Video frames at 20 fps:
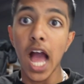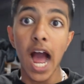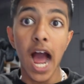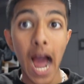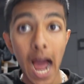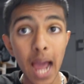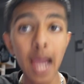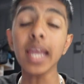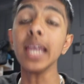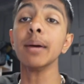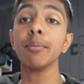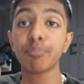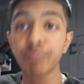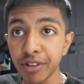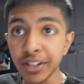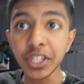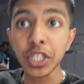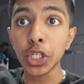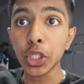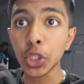I am
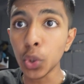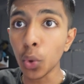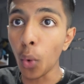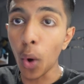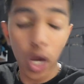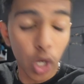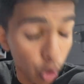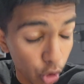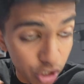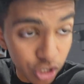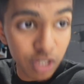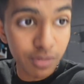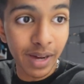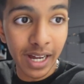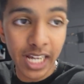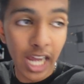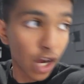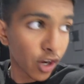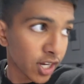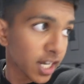pretty sure, according to my
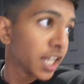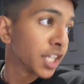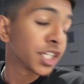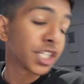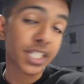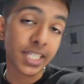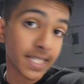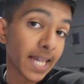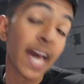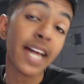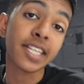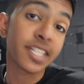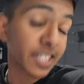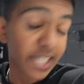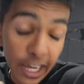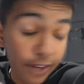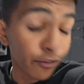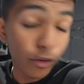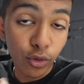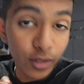calculations, that is
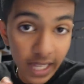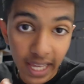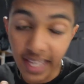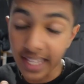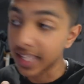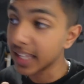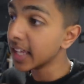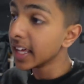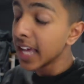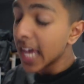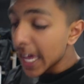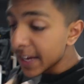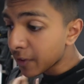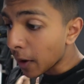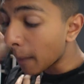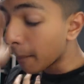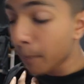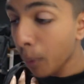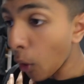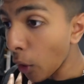definitely gay. If
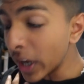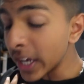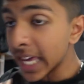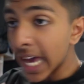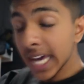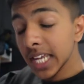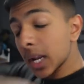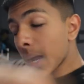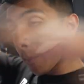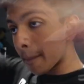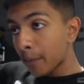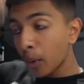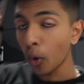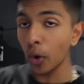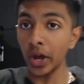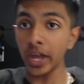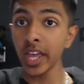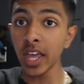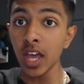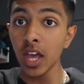a boy and a
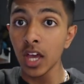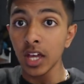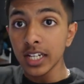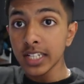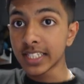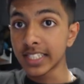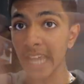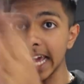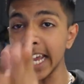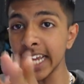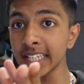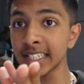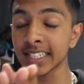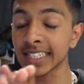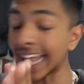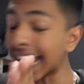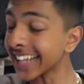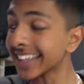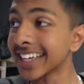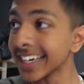boy dates,
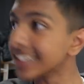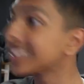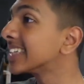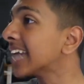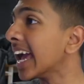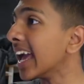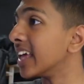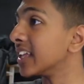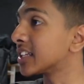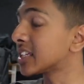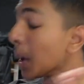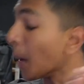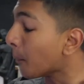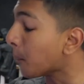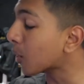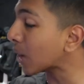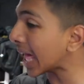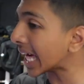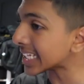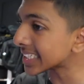that is gay.
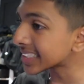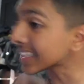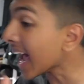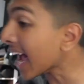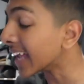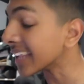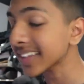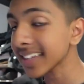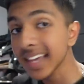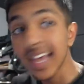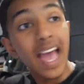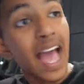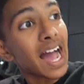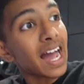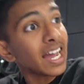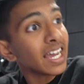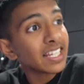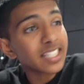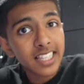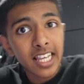Simple as that.
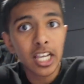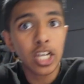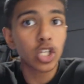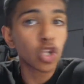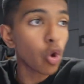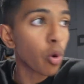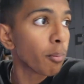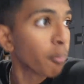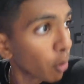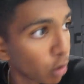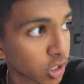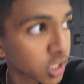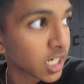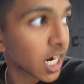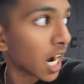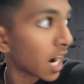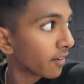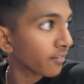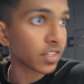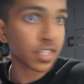I ain't taking no bullshit
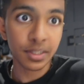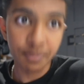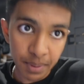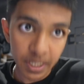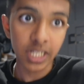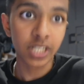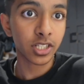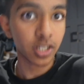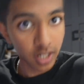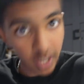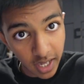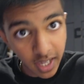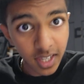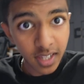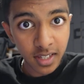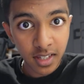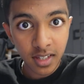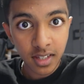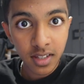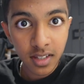out of this bitch, okay?